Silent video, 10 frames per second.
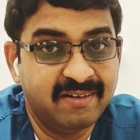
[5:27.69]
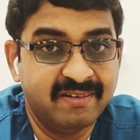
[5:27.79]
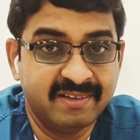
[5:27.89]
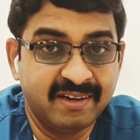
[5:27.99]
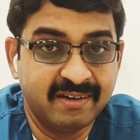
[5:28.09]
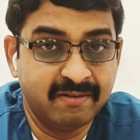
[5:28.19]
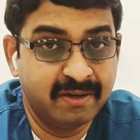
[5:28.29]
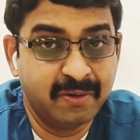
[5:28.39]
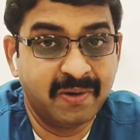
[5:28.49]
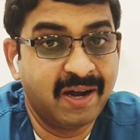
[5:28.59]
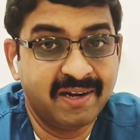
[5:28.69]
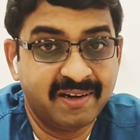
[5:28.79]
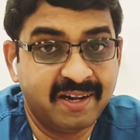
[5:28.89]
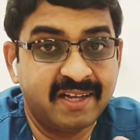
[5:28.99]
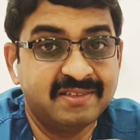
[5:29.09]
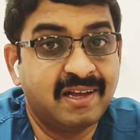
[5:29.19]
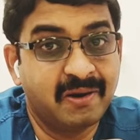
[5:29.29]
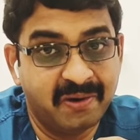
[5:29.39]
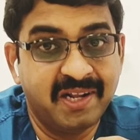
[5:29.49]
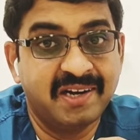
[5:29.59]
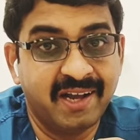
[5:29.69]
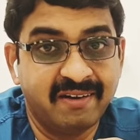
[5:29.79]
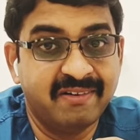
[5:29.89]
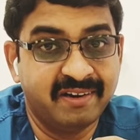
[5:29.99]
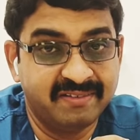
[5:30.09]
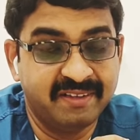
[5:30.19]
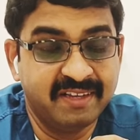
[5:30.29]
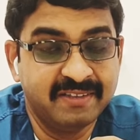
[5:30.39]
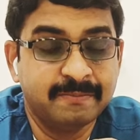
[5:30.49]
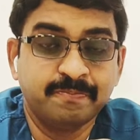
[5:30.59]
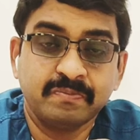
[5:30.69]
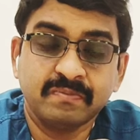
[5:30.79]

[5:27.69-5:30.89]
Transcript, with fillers: result due to heart attacks, coronary artery disease.